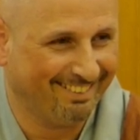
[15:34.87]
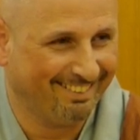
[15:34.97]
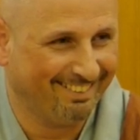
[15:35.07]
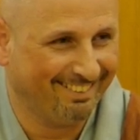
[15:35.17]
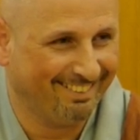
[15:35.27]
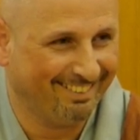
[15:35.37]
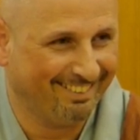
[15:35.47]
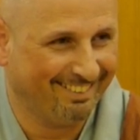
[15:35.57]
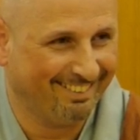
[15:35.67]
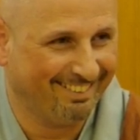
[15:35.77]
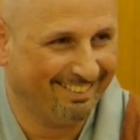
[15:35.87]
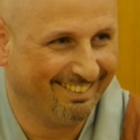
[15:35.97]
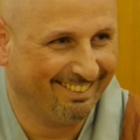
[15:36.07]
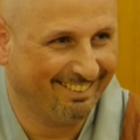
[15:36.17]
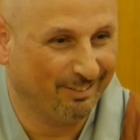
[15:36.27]
sit with the family
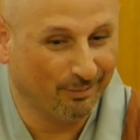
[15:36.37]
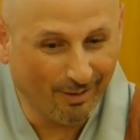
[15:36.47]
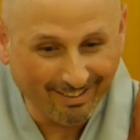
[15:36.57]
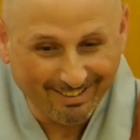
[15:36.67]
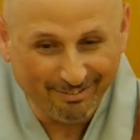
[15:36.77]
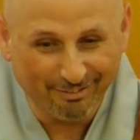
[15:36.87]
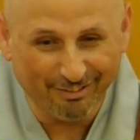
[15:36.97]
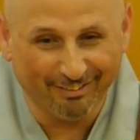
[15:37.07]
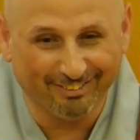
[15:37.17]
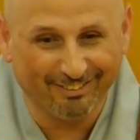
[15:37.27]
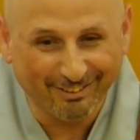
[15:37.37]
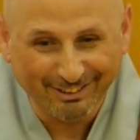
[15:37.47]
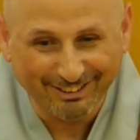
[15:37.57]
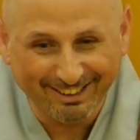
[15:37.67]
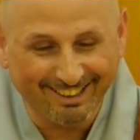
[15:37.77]
wonderful,
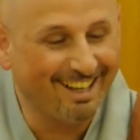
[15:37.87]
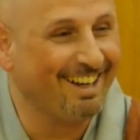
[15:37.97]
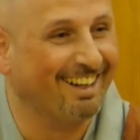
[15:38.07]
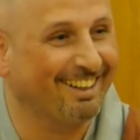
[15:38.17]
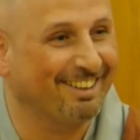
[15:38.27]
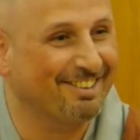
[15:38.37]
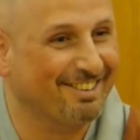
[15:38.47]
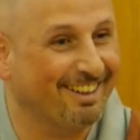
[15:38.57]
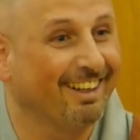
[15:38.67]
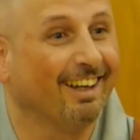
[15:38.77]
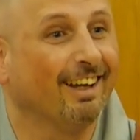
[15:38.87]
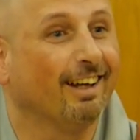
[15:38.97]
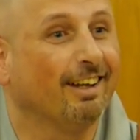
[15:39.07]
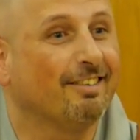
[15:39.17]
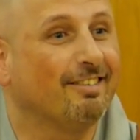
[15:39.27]
Rosh Hashanah. It's, uh,
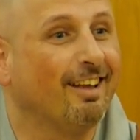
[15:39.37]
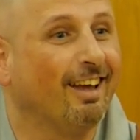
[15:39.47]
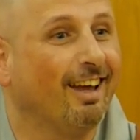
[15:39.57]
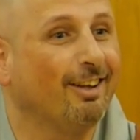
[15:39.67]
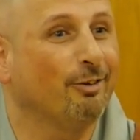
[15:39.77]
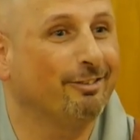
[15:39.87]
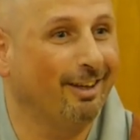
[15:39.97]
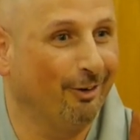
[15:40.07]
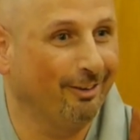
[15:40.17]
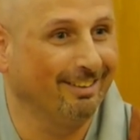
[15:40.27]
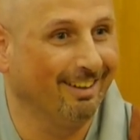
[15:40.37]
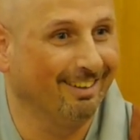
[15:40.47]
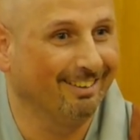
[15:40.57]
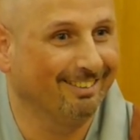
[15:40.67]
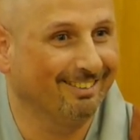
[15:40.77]
it's the head of the
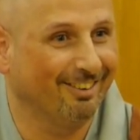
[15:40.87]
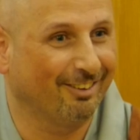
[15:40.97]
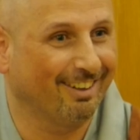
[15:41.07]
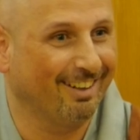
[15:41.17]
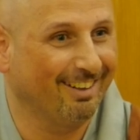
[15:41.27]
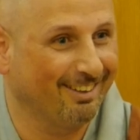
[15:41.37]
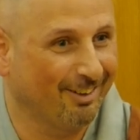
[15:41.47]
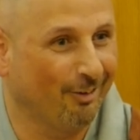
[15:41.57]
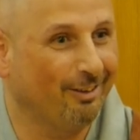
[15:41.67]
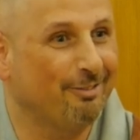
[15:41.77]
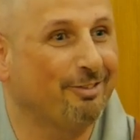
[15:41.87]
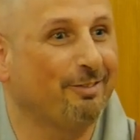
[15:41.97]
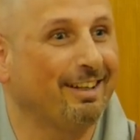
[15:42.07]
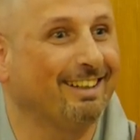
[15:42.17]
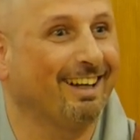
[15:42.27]
holiday, okay? All the
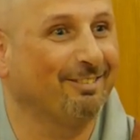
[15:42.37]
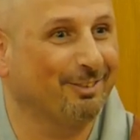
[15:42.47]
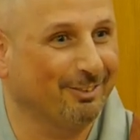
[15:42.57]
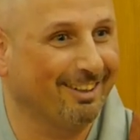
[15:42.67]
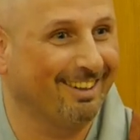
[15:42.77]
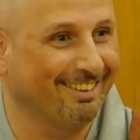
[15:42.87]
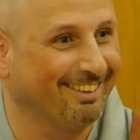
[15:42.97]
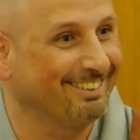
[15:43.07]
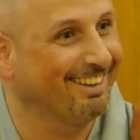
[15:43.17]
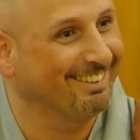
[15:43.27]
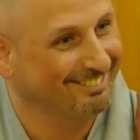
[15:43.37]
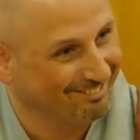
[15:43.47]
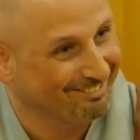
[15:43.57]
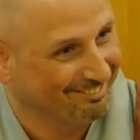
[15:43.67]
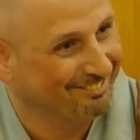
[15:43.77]
family come together, yeah.
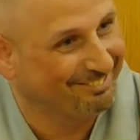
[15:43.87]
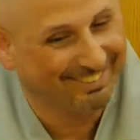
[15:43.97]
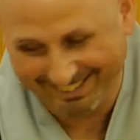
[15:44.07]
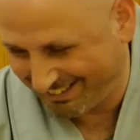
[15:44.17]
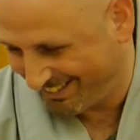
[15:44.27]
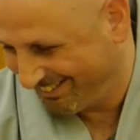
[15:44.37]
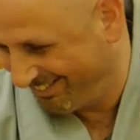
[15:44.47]
Please.